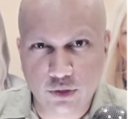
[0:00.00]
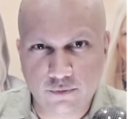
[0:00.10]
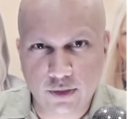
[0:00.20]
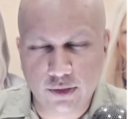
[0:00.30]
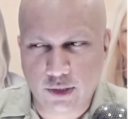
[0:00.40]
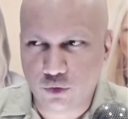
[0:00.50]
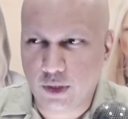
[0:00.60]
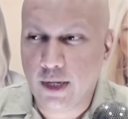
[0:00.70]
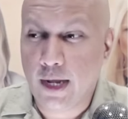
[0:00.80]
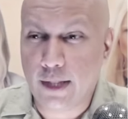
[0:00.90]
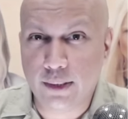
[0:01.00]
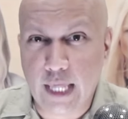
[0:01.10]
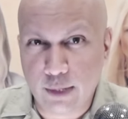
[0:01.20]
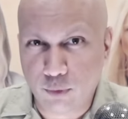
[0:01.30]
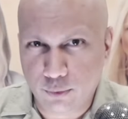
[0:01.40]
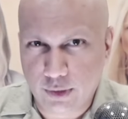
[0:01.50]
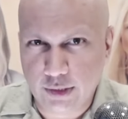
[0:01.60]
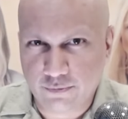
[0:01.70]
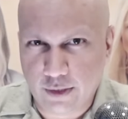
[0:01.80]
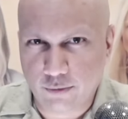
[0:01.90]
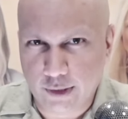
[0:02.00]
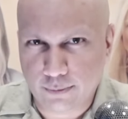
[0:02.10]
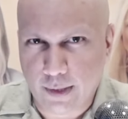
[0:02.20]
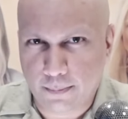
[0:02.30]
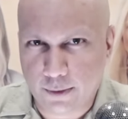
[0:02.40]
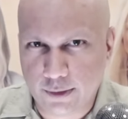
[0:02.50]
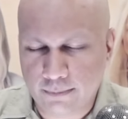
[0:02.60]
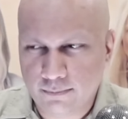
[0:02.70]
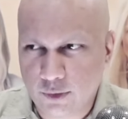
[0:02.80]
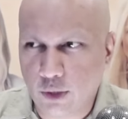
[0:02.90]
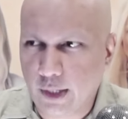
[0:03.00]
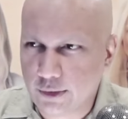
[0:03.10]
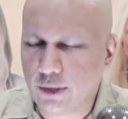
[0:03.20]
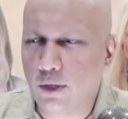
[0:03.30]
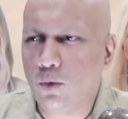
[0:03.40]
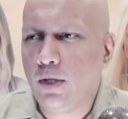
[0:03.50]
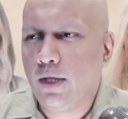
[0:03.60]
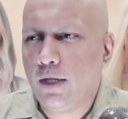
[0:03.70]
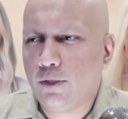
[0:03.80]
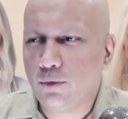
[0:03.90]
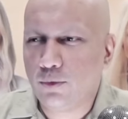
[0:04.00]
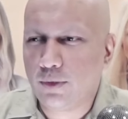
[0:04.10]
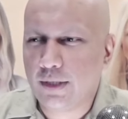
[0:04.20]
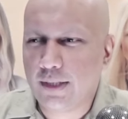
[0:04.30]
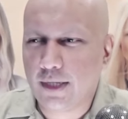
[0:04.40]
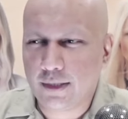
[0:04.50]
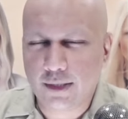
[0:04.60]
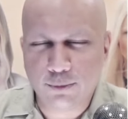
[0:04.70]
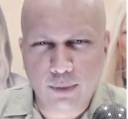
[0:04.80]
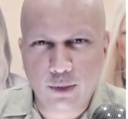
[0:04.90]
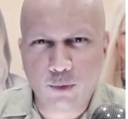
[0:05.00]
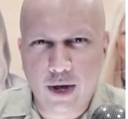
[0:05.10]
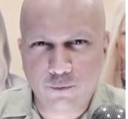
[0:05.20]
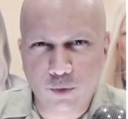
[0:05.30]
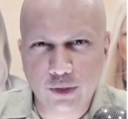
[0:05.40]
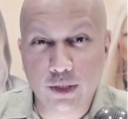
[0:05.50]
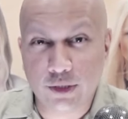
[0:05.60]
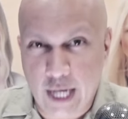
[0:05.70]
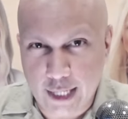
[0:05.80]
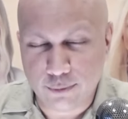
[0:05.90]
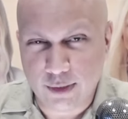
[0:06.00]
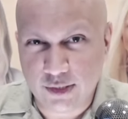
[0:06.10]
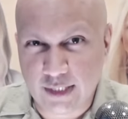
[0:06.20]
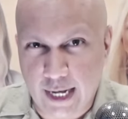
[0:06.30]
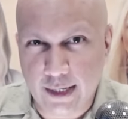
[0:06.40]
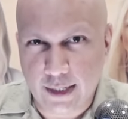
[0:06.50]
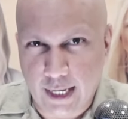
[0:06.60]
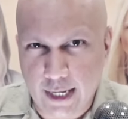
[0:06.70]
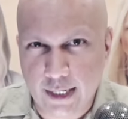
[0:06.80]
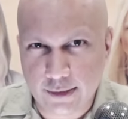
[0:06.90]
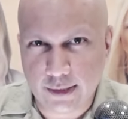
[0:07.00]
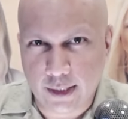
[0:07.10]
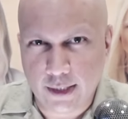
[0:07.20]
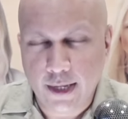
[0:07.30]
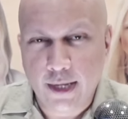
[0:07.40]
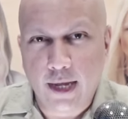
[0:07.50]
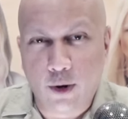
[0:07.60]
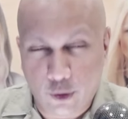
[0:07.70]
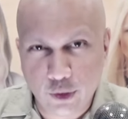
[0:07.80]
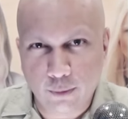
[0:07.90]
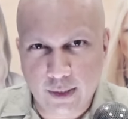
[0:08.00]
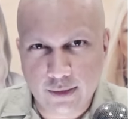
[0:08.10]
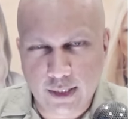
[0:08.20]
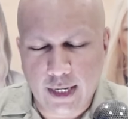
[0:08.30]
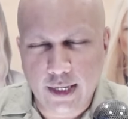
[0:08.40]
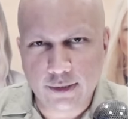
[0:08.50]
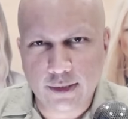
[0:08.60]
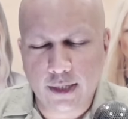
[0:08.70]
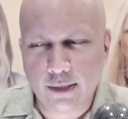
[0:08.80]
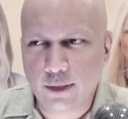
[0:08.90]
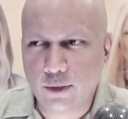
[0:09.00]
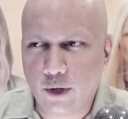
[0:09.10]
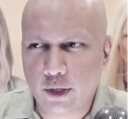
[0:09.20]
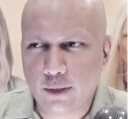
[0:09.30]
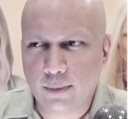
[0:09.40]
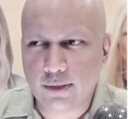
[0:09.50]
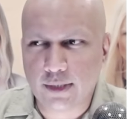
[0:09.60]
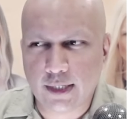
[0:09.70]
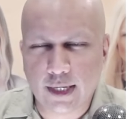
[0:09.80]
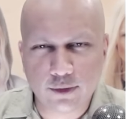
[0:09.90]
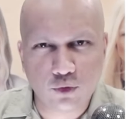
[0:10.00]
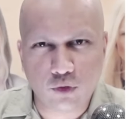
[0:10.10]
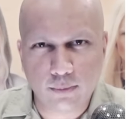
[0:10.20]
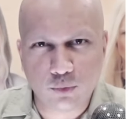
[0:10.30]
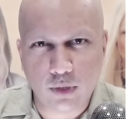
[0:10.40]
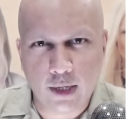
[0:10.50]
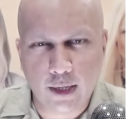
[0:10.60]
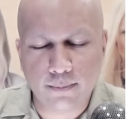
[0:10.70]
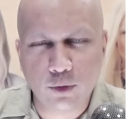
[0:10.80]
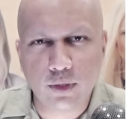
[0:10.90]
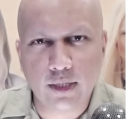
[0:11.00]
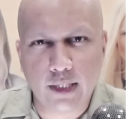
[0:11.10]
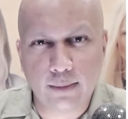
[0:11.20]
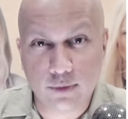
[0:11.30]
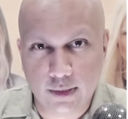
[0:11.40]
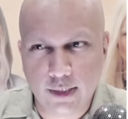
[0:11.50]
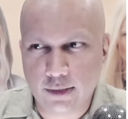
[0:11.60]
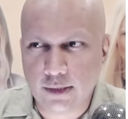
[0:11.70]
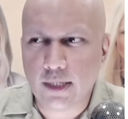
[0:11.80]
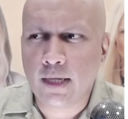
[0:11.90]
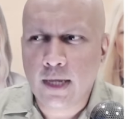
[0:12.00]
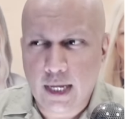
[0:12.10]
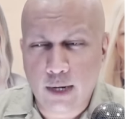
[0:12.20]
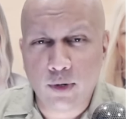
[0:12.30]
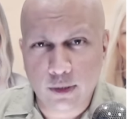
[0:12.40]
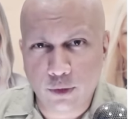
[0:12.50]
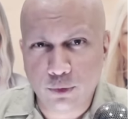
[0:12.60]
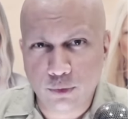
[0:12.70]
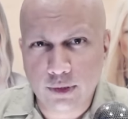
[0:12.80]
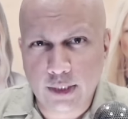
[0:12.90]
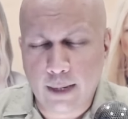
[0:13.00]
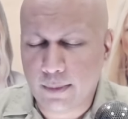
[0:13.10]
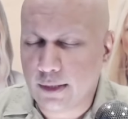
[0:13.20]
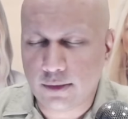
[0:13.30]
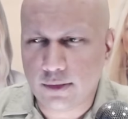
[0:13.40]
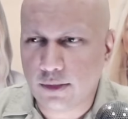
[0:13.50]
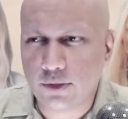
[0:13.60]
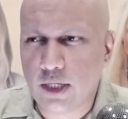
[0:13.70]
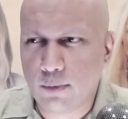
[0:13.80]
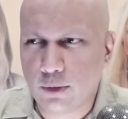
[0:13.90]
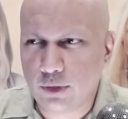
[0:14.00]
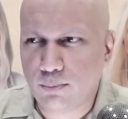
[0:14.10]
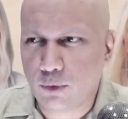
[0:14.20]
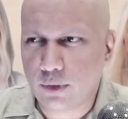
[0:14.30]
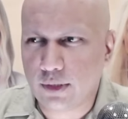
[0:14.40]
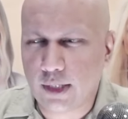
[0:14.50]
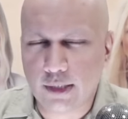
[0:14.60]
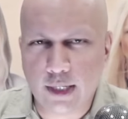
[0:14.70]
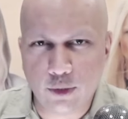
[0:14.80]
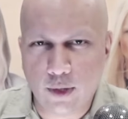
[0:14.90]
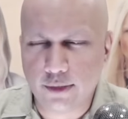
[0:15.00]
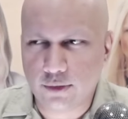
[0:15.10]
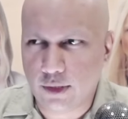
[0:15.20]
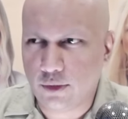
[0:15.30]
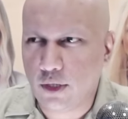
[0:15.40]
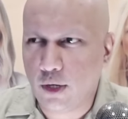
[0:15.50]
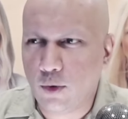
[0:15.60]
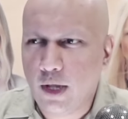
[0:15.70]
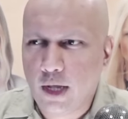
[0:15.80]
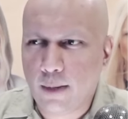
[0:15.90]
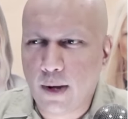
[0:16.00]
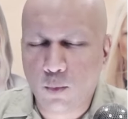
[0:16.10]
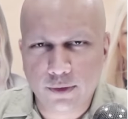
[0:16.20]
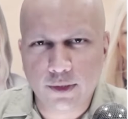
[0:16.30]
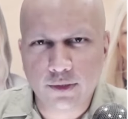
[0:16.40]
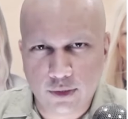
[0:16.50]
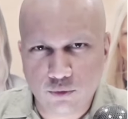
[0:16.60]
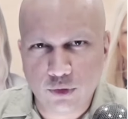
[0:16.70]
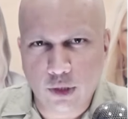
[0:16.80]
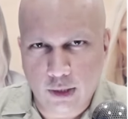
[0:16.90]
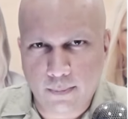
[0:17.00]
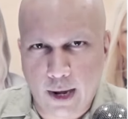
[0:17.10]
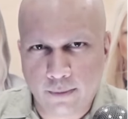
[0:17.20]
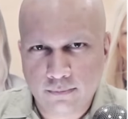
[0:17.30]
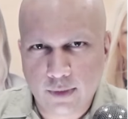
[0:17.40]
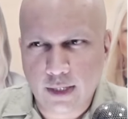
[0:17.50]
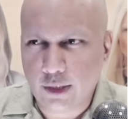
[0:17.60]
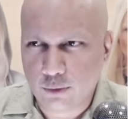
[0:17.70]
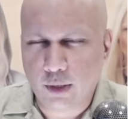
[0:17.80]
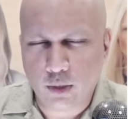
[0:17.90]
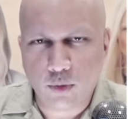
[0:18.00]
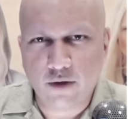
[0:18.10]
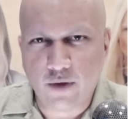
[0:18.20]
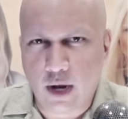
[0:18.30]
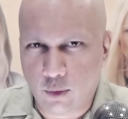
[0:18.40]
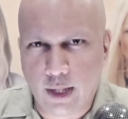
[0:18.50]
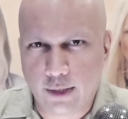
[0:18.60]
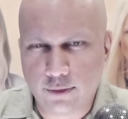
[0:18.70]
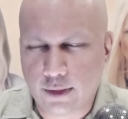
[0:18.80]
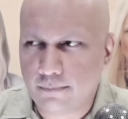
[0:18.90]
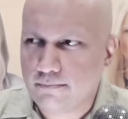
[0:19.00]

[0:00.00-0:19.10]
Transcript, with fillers: of this country, and they wrote these Federalist Papers. So let's go to th this paragraph, which Jack Smith cited in his uh, argument, in his uh, legal arguments against Trump's uh, immunity claims in D C. And I want to go through this again, because this is the most important thing that you guys need to know about what this country is all about. Okay, this paragraph outlines it.